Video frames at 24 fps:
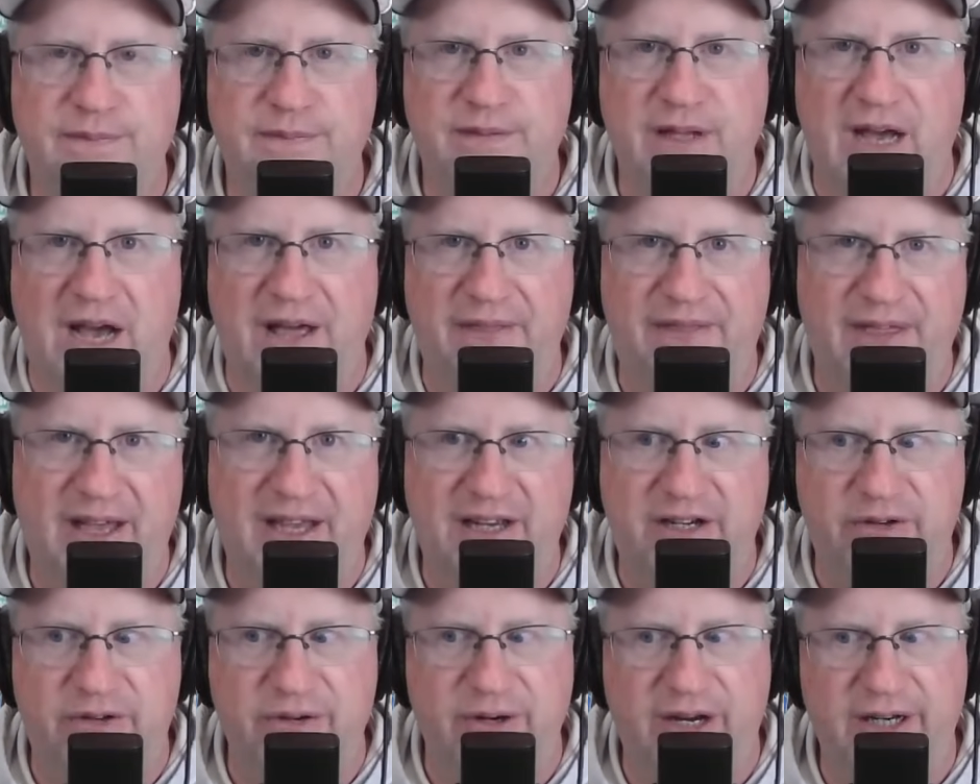not
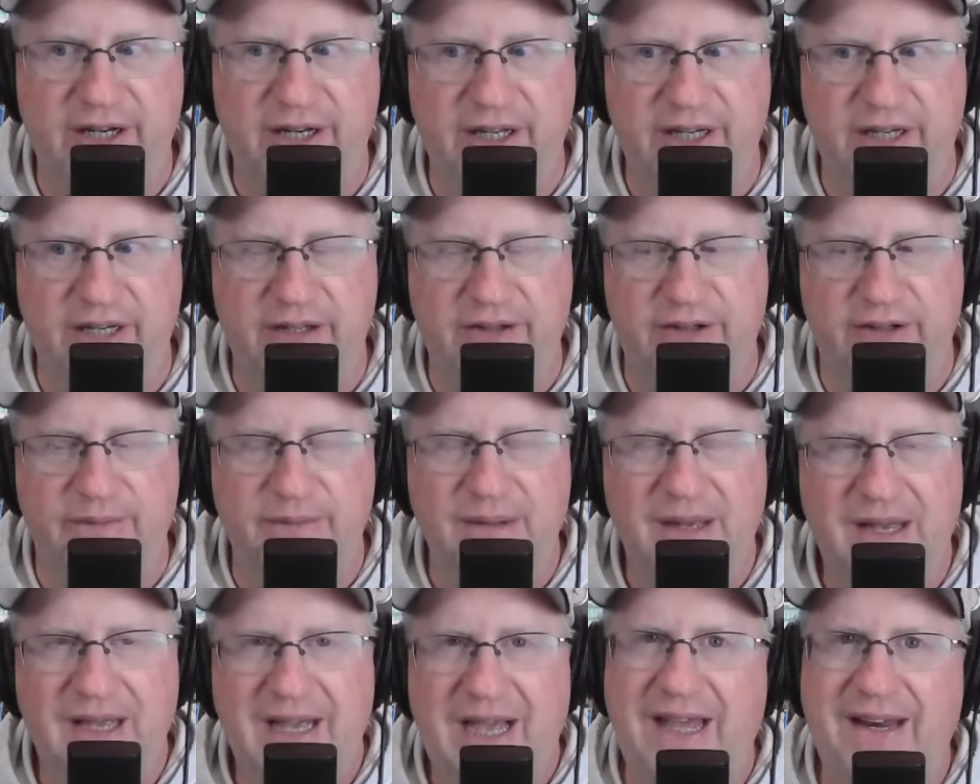that great either.
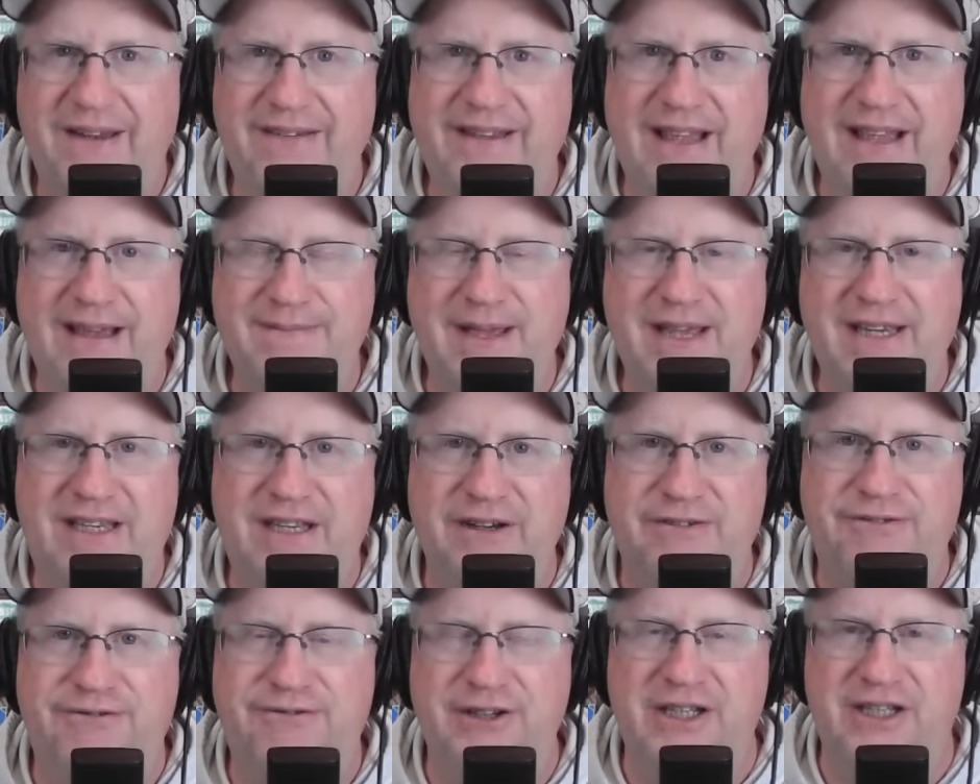How does that make
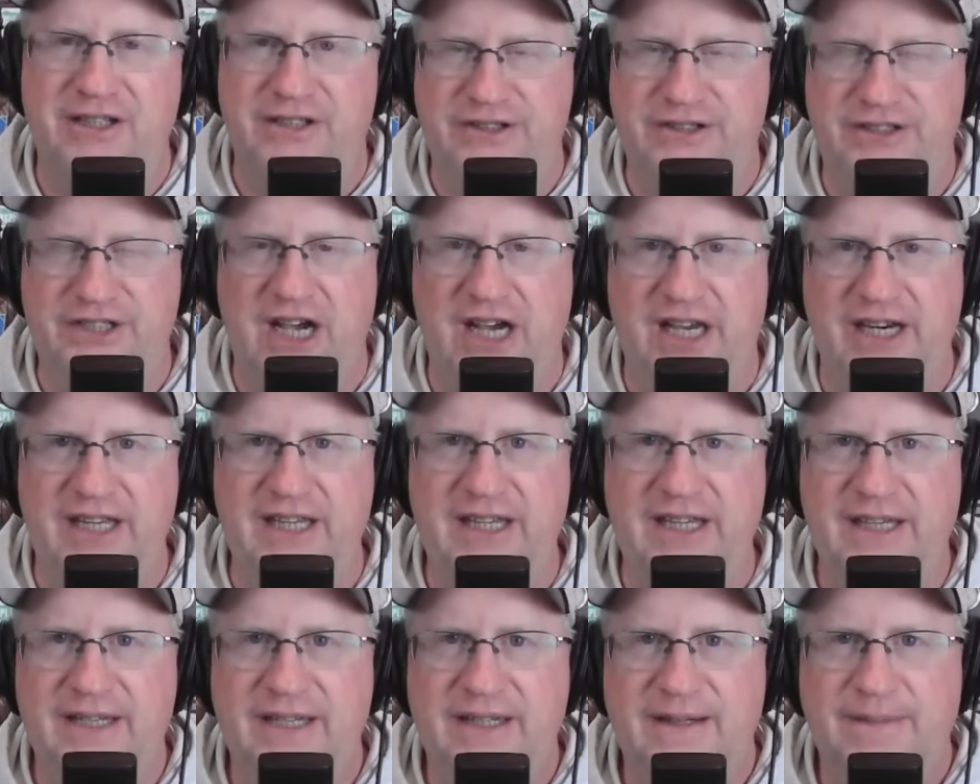you feel,
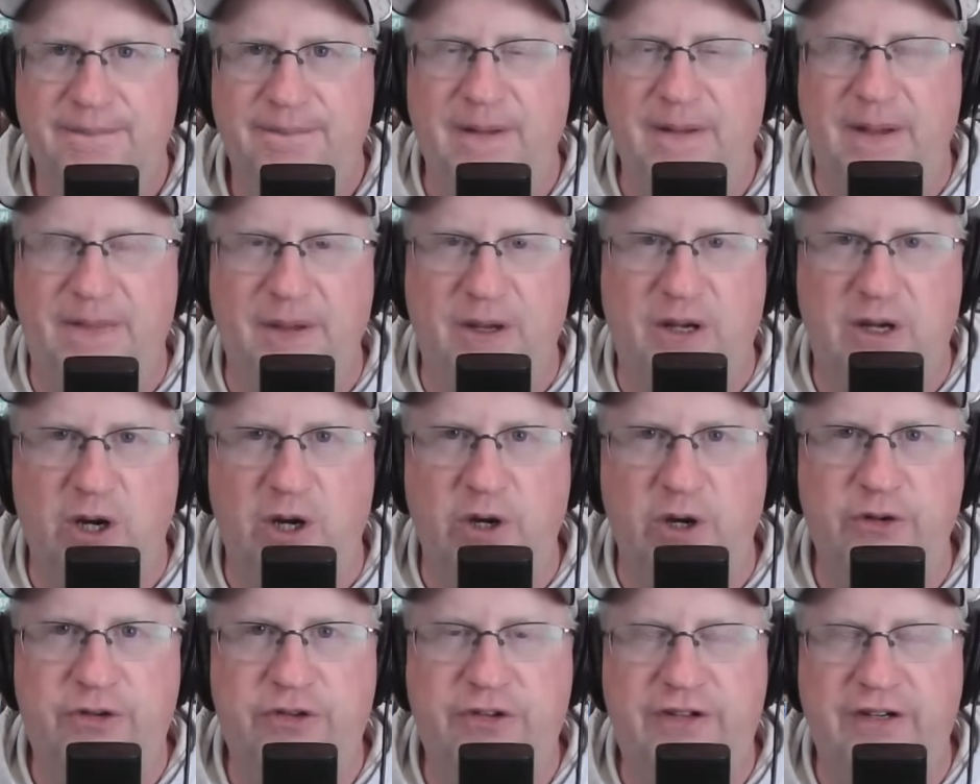Johnny, that the
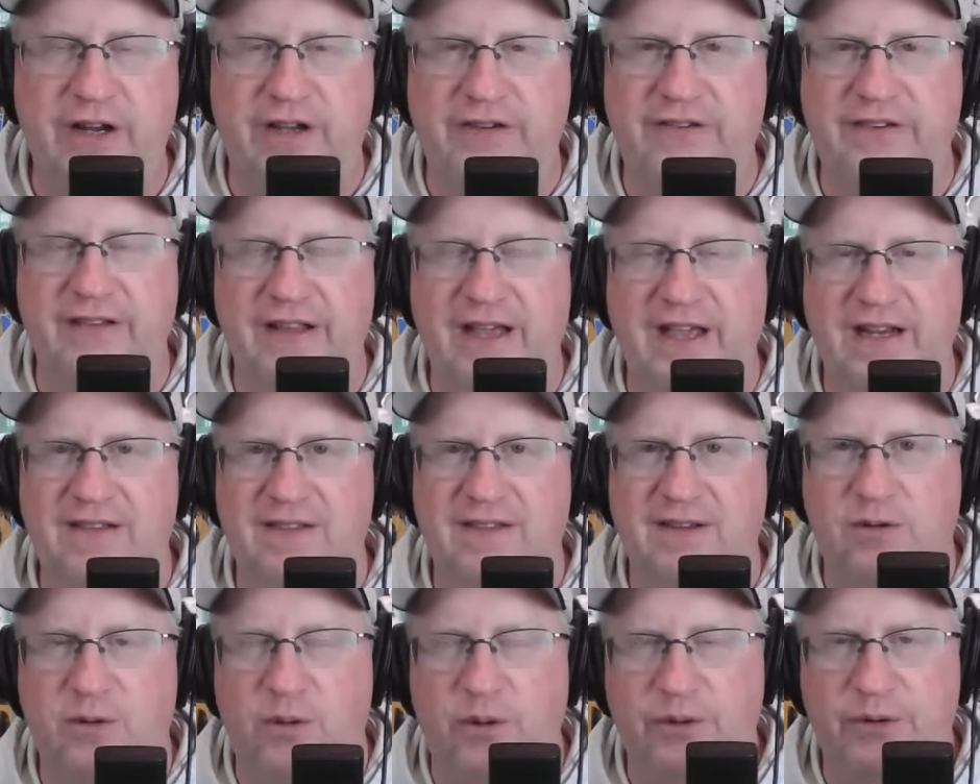coach doesn't like
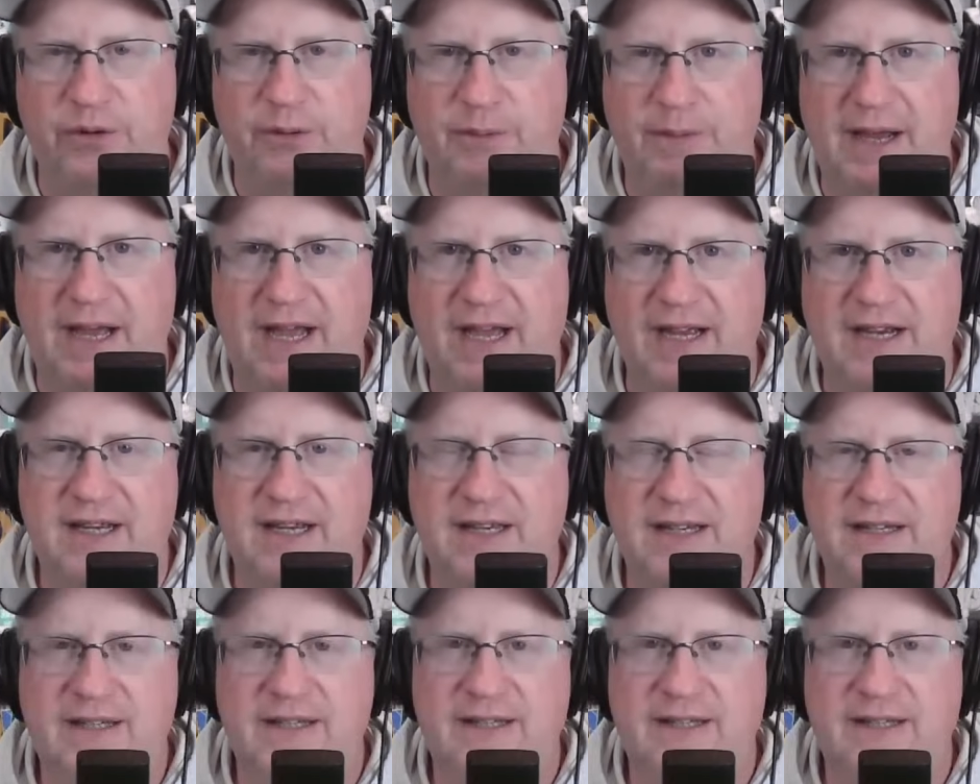the quarterback?